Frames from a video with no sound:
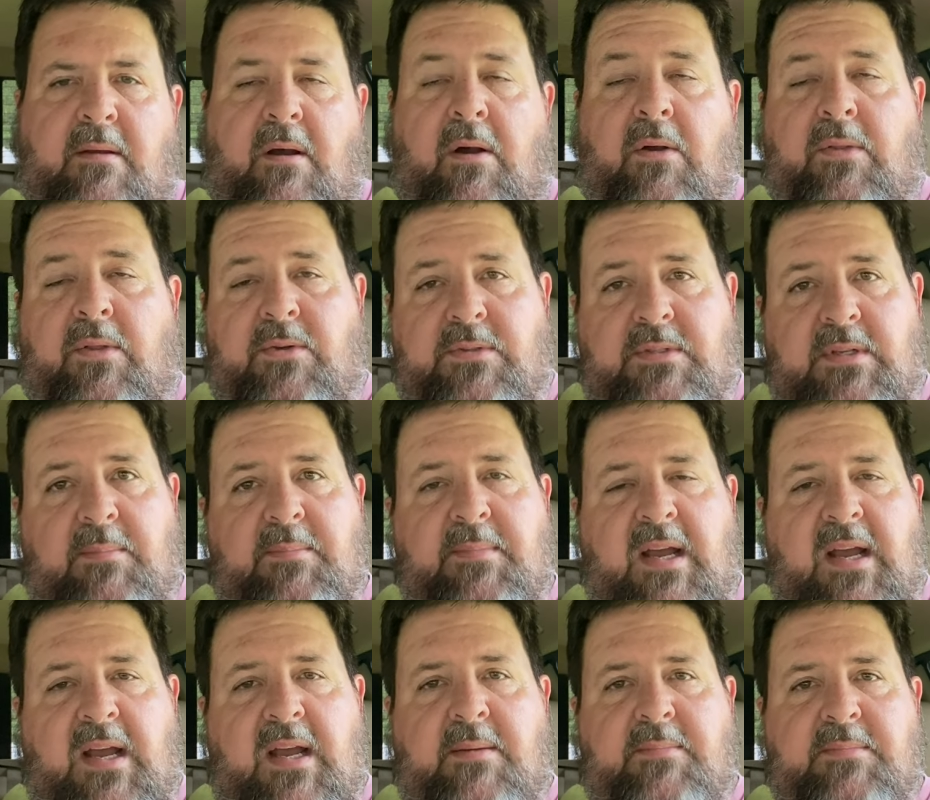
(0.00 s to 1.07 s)
Although
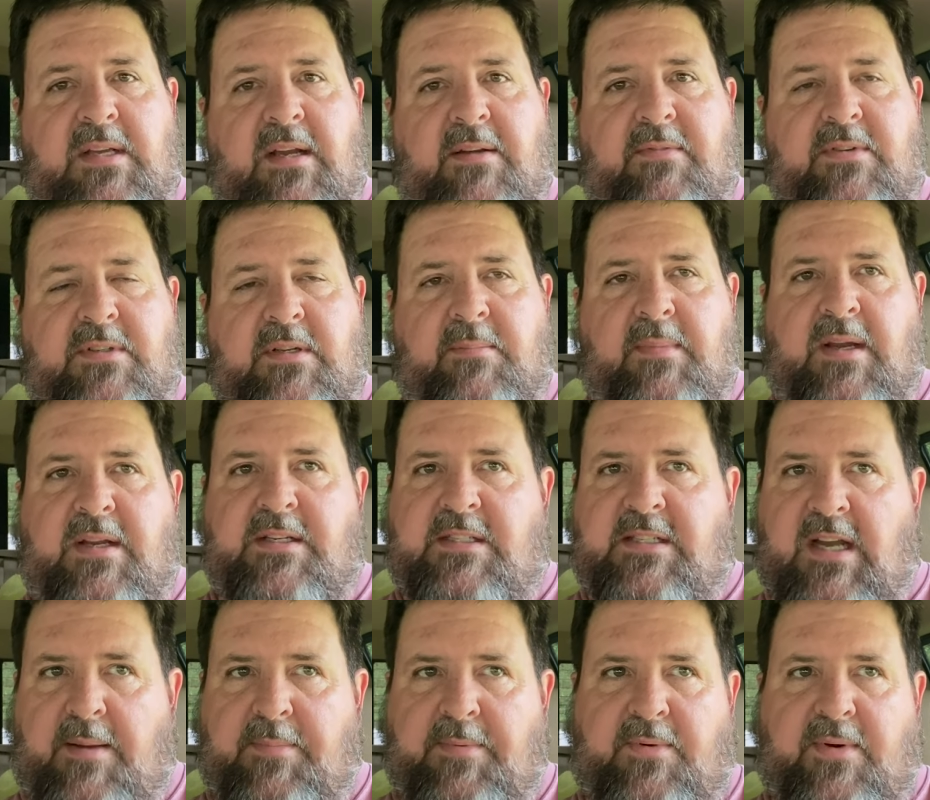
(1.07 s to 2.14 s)
sometimes after somebody's
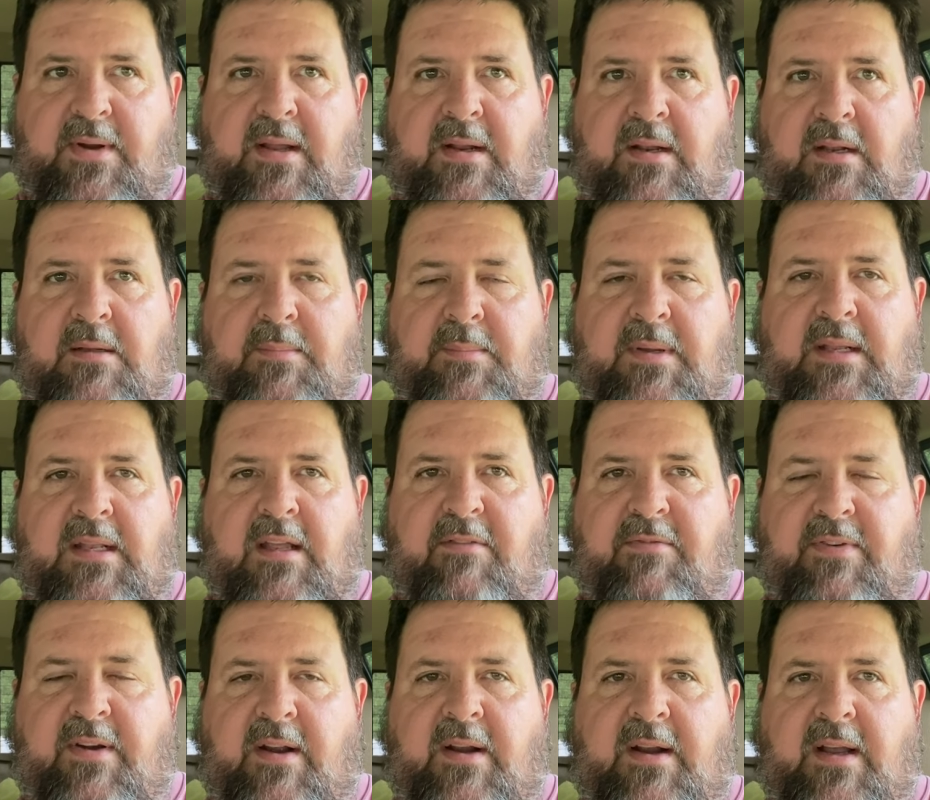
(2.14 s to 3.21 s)
shopped around a little bit and they
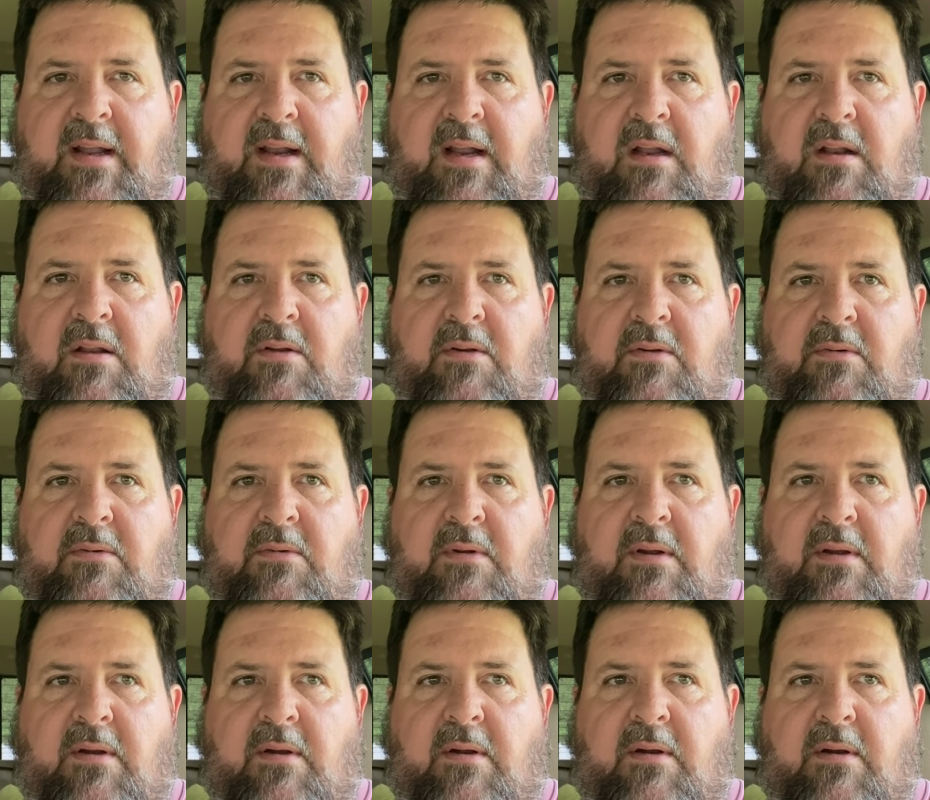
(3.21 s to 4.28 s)
figured out how long,
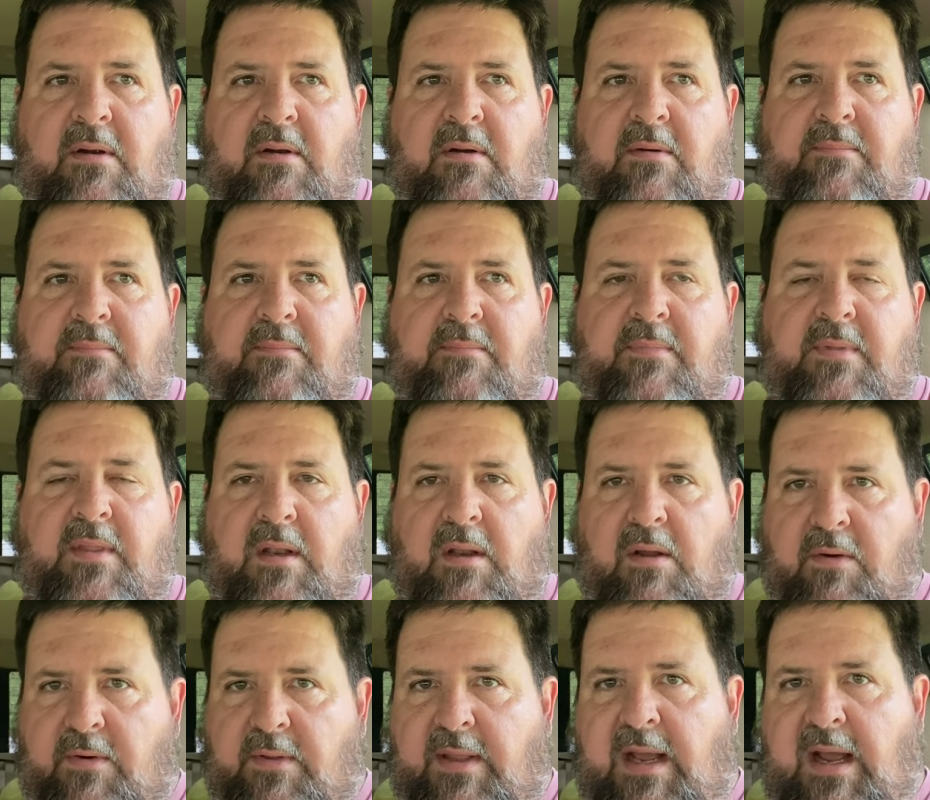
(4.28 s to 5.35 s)
or, or the
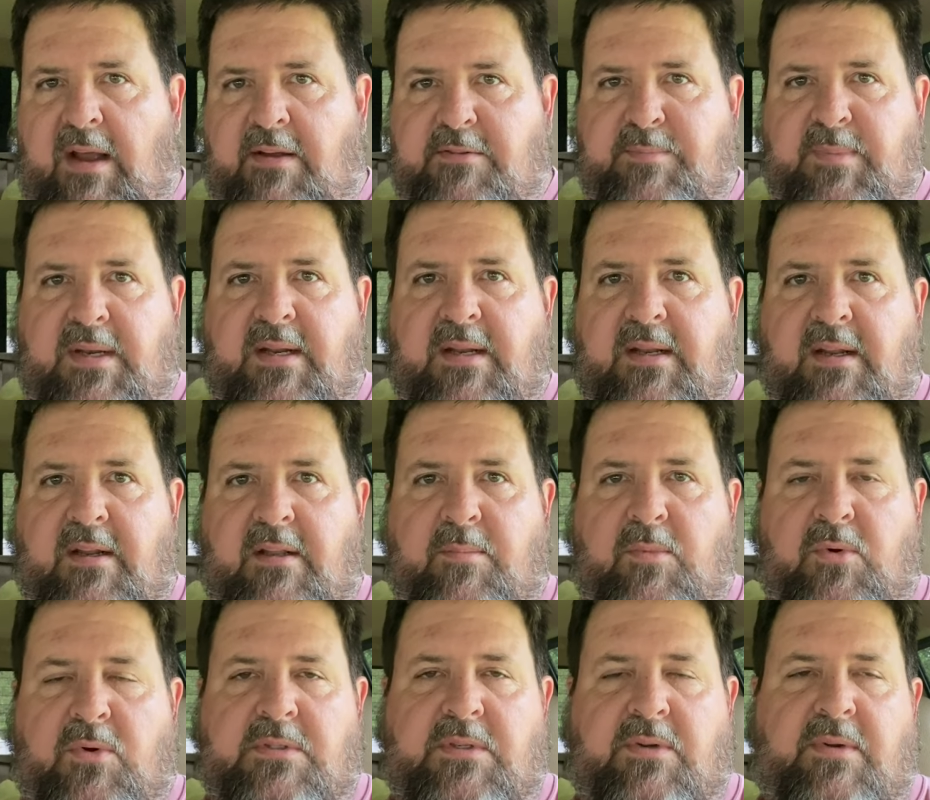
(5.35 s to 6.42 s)
longer the hive's been in there, the
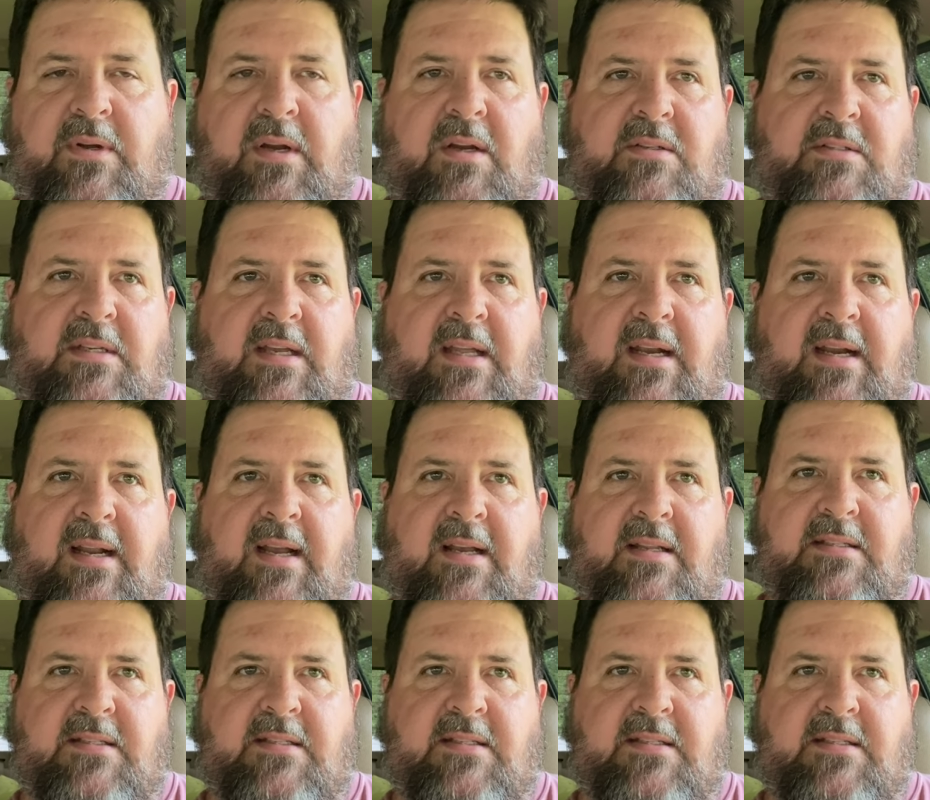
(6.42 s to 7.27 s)
more it's gonna cost to get it out.